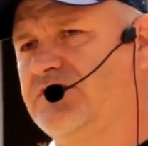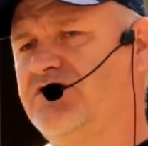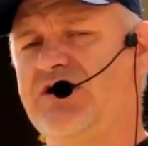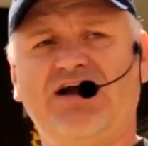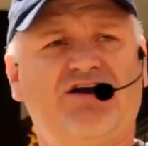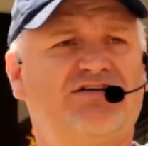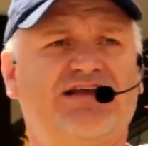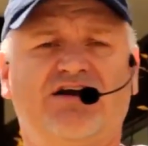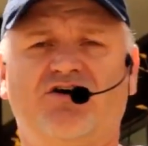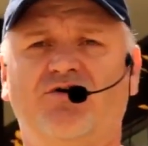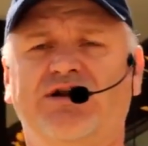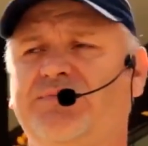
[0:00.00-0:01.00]
You know, I heard
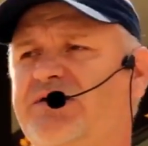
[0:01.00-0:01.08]
that growing